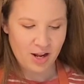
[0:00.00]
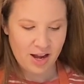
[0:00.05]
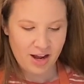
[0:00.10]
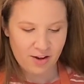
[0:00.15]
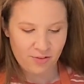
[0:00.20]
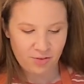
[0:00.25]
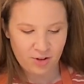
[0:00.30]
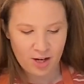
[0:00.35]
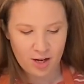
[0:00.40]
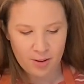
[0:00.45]
a
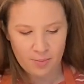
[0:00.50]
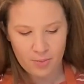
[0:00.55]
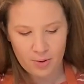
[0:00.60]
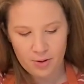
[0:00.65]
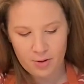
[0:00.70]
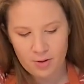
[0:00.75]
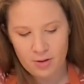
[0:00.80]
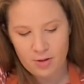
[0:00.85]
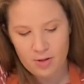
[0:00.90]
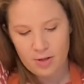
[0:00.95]
half cup.
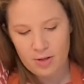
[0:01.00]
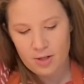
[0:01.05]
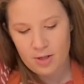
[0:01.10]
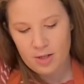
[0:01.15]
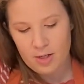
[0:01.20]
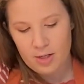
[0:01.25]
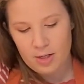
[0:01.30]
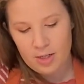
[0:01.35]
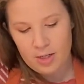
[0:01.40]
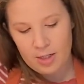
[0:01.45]

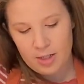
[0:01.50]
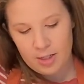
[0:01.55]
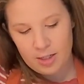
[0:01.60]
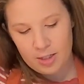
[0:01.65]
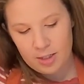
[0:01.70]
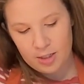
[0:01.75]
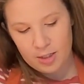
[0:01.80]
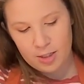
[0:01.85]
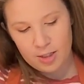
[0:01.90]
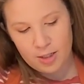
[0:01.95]

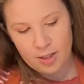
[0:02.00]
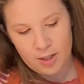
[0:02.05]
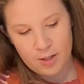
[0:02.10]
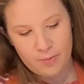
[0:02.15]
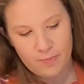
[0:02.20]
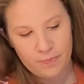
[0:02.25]
So,